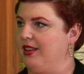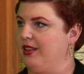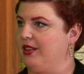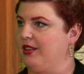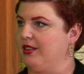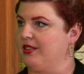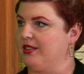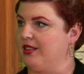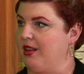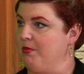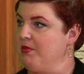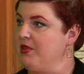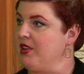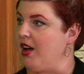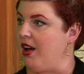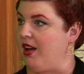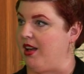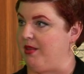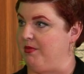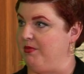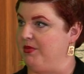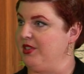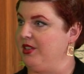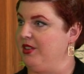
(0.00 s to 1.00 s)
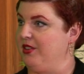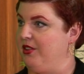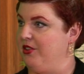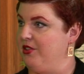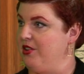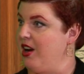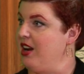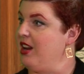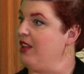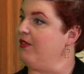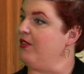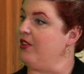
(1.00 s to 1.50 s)
sometimes you're
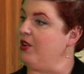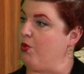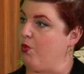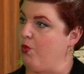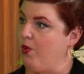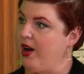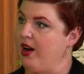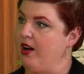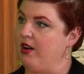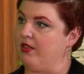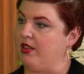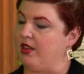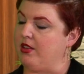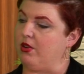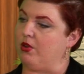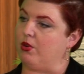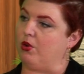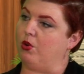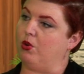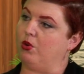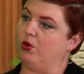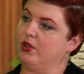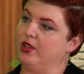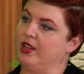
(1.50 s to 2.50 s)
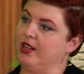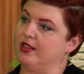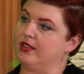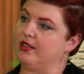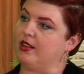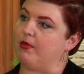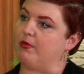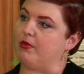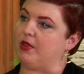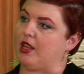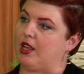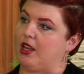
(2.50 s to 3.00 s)
not even aware that you're holding
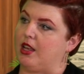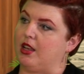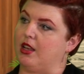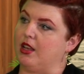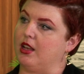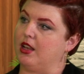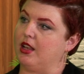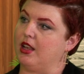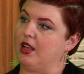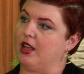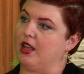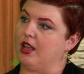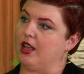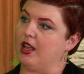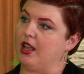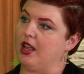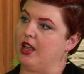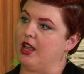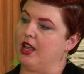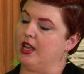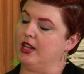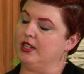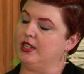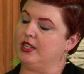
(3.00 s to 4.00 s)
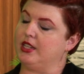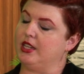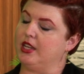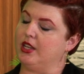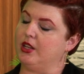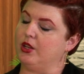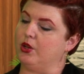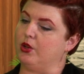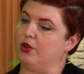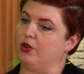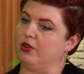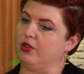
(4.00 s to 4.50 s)
something
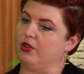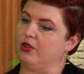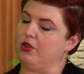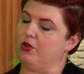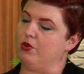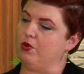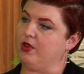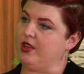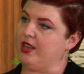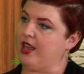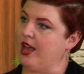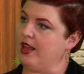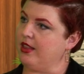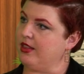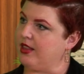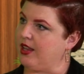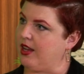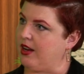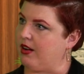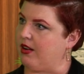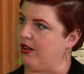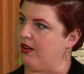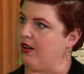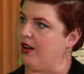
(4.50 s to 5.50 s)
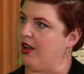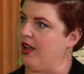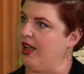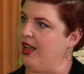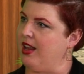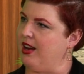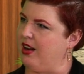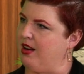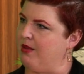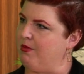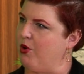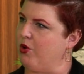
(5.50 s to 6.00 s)
until you get there and
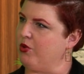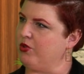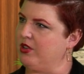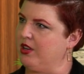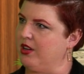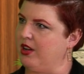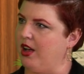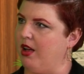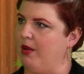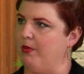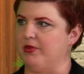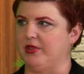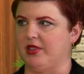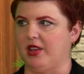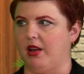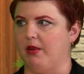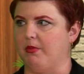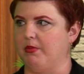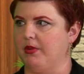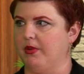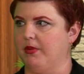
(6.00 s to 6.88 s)
an emotion comes up.